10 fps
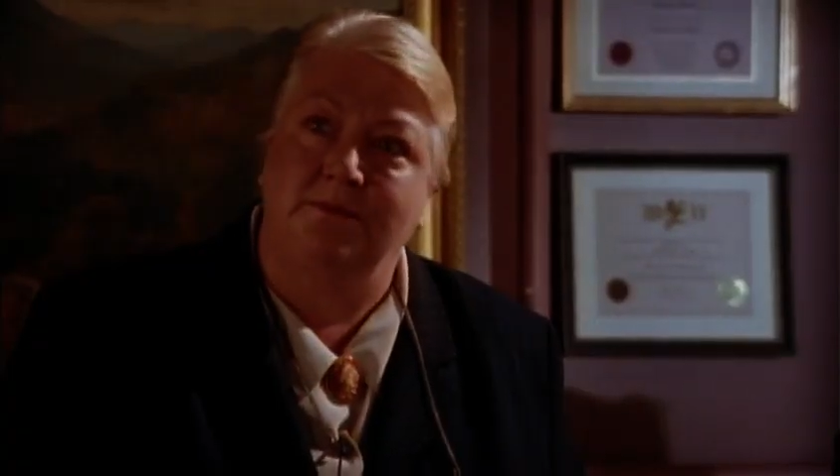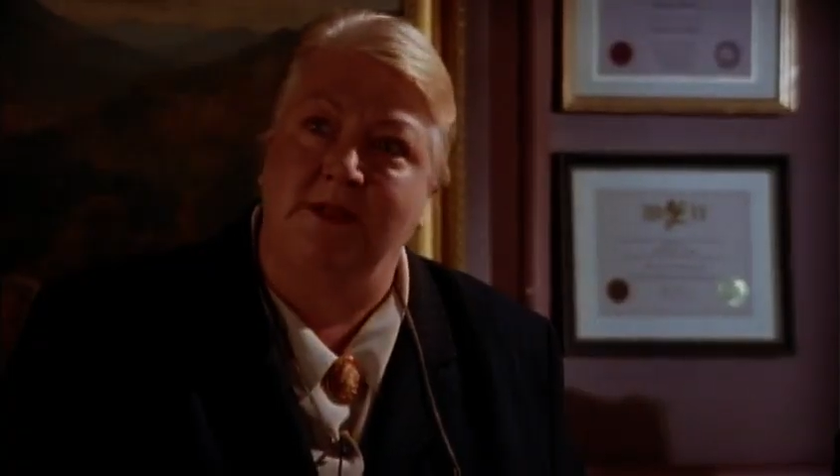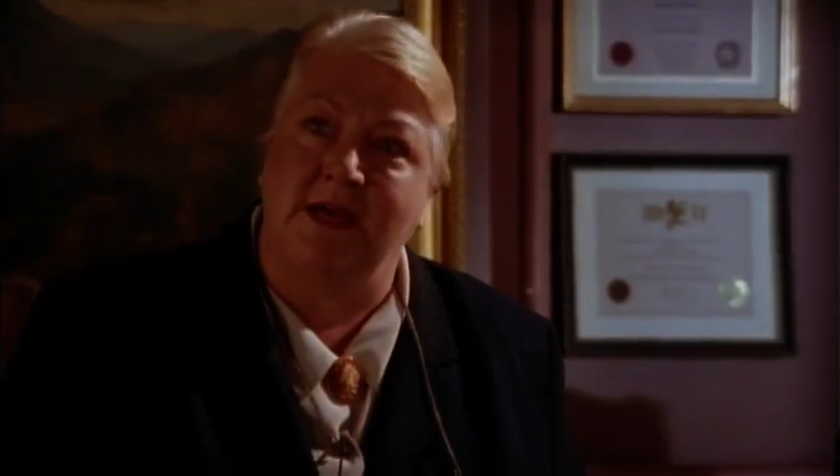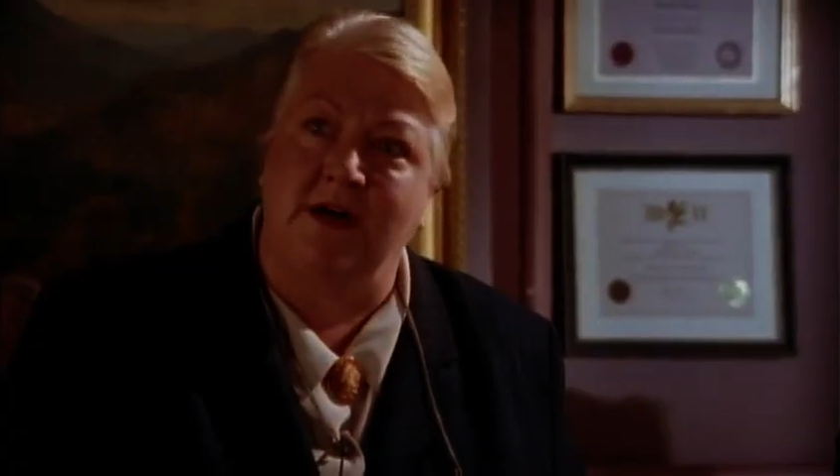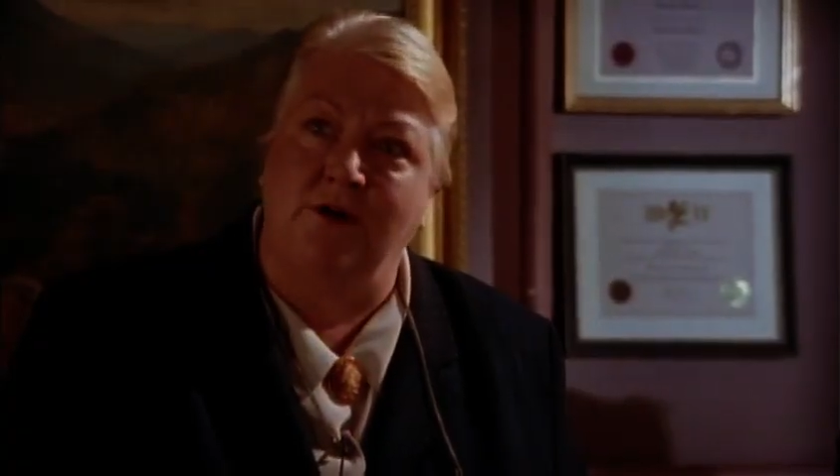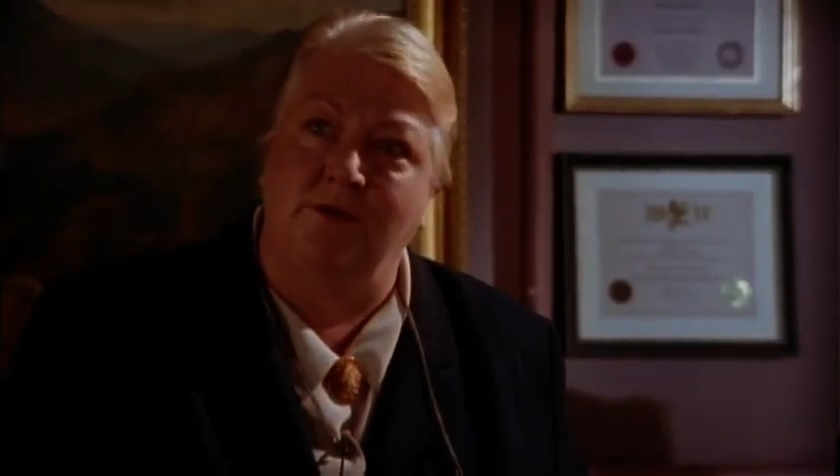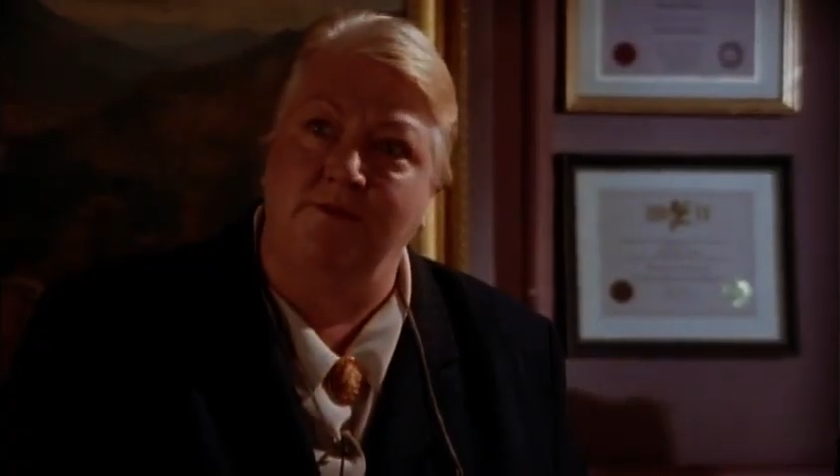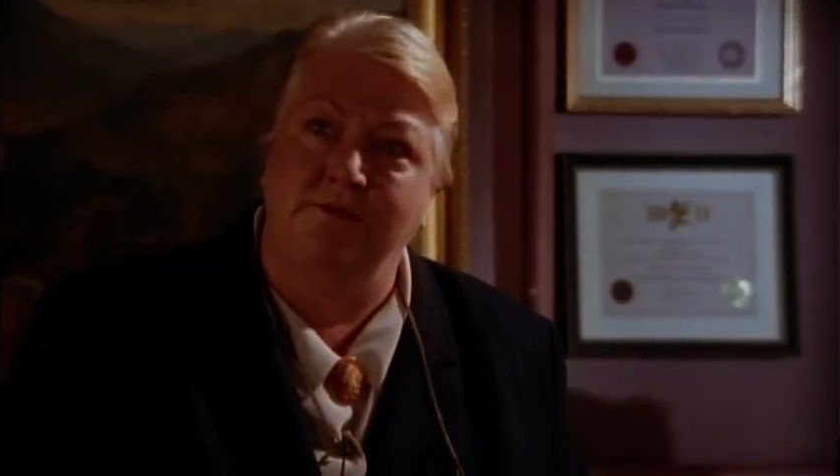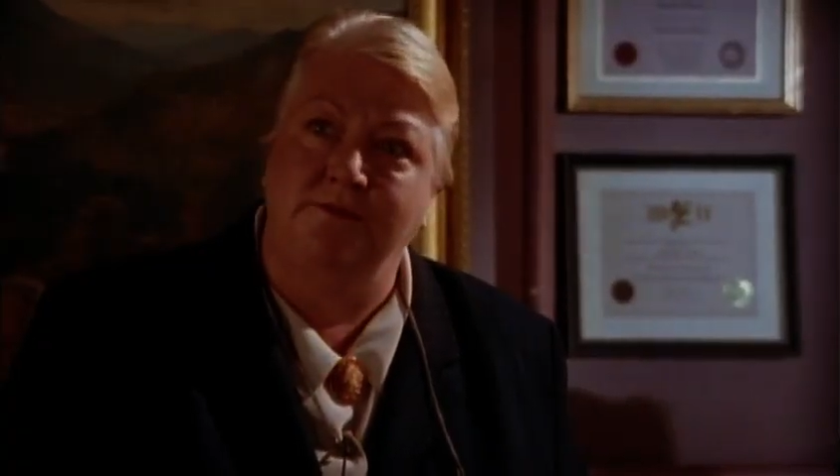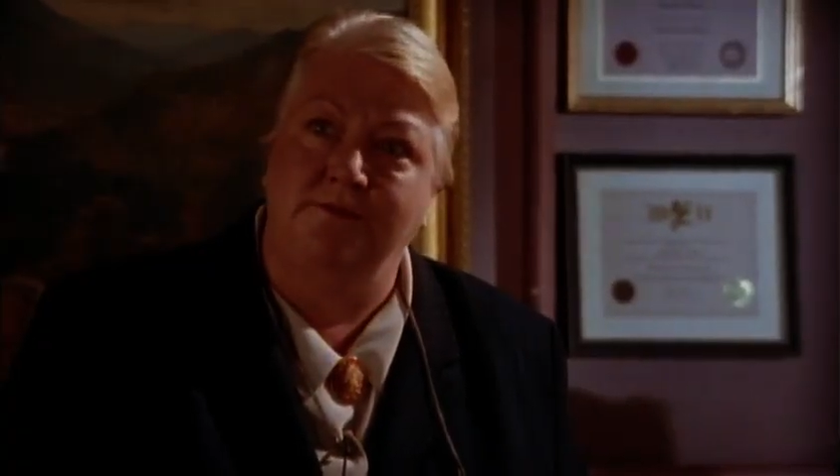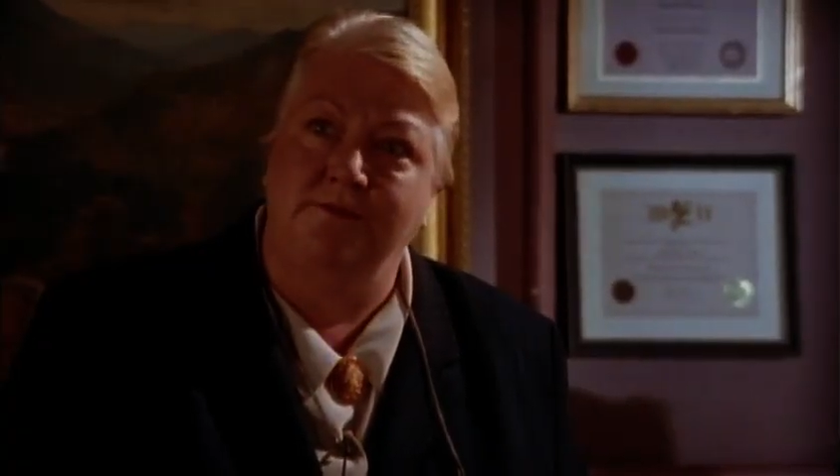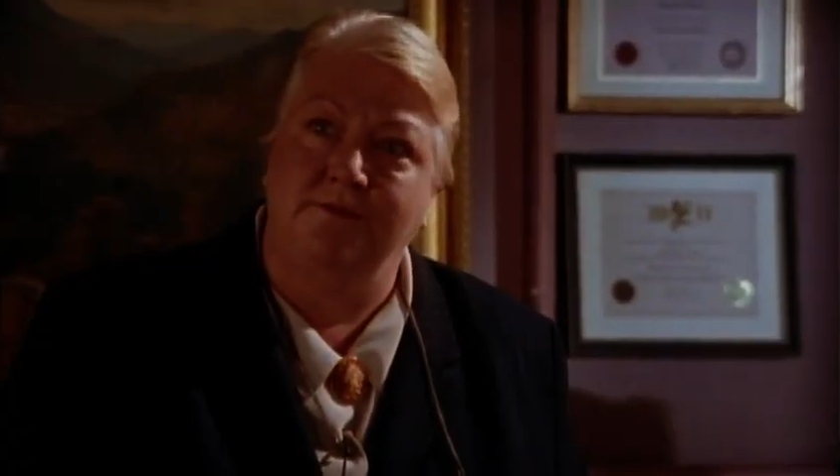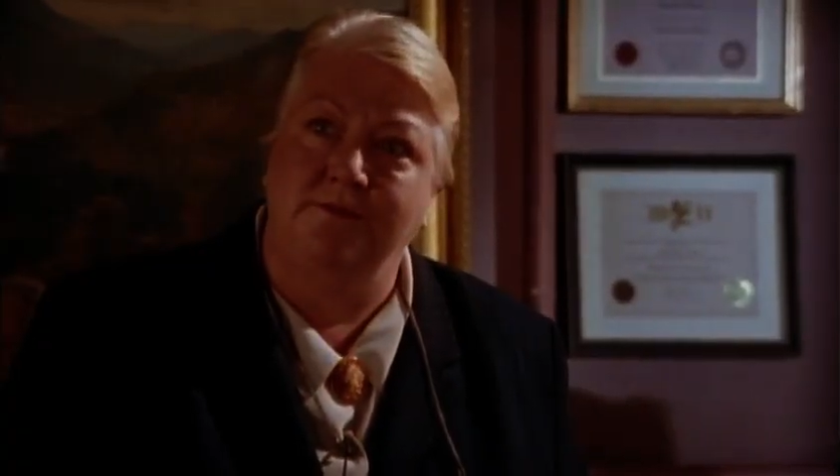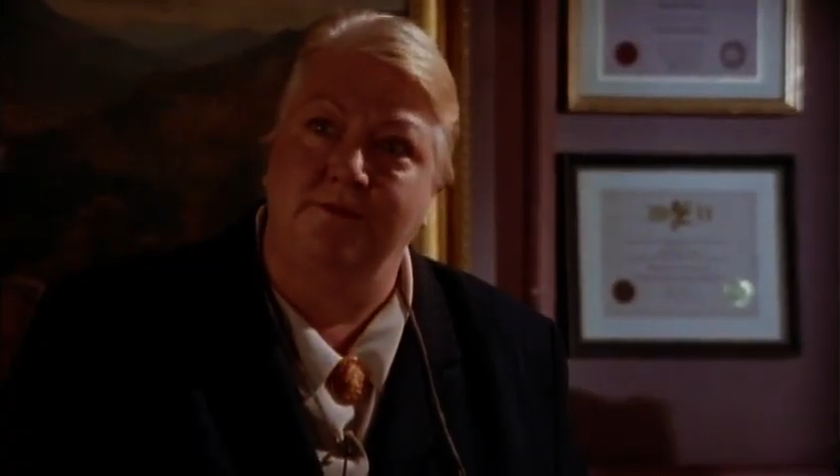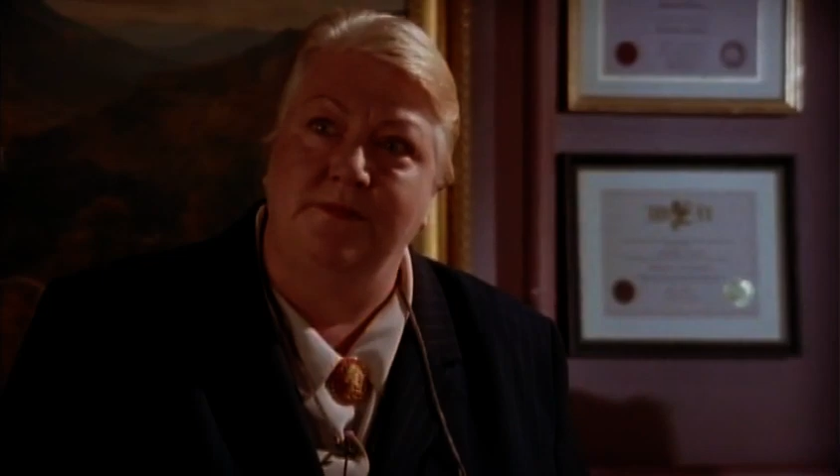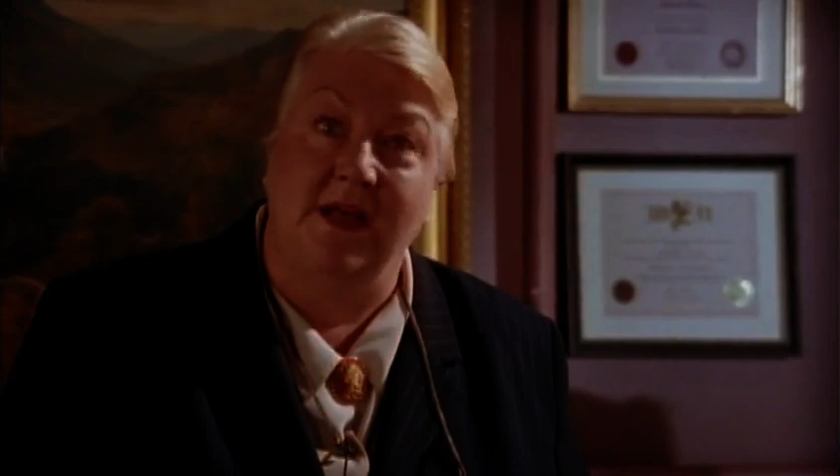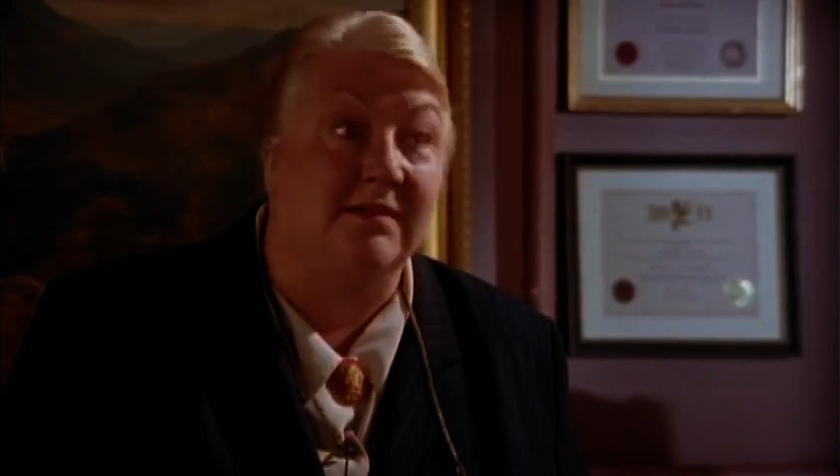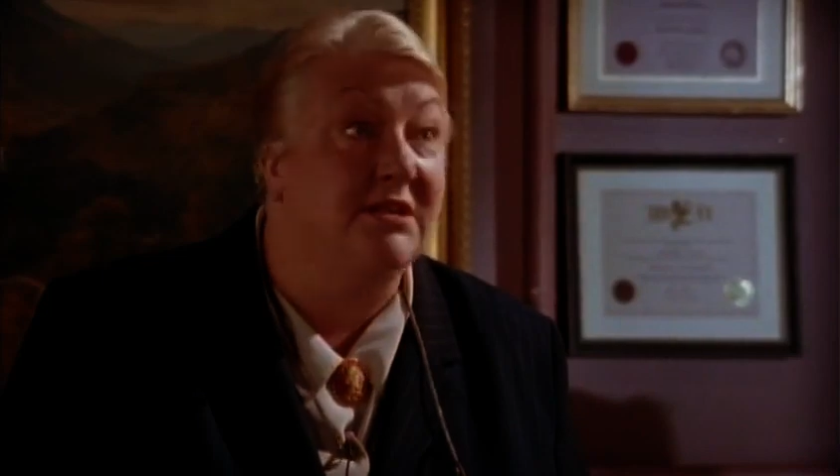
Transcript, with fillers: Now, and